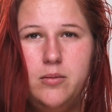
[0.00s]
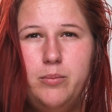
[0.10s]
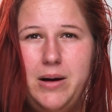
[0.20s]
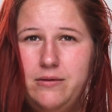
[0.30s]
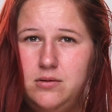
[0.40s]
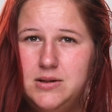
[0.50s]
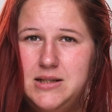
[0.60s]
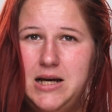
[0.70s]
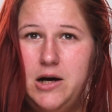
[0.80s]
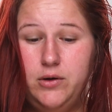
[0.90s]
but we'll
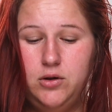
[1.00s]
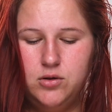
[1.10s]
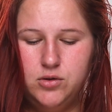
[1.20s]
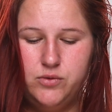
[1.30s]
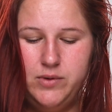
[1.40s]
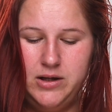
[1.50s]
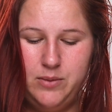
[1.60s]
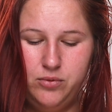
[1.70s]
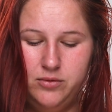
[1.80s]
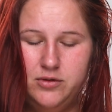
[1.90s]
see how it goes when I
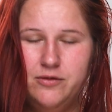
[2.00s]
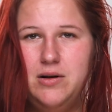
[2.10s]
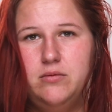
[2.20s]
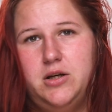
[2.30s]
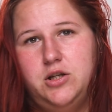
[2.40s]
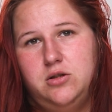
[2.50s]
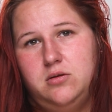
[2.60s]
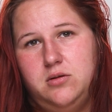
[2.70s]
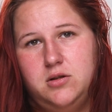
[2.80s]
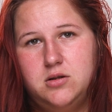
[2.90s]
put the foundation
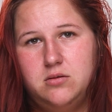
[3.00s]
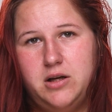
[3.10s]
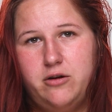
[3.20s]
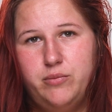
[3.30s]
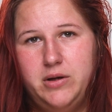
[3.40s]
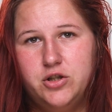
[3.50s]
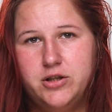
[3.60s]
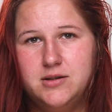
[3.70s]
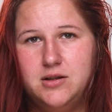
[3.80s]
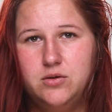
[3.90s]
on it, so that will be
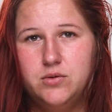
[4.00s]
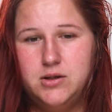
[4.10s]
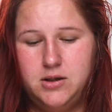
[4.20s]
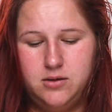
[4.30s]
interesting to see.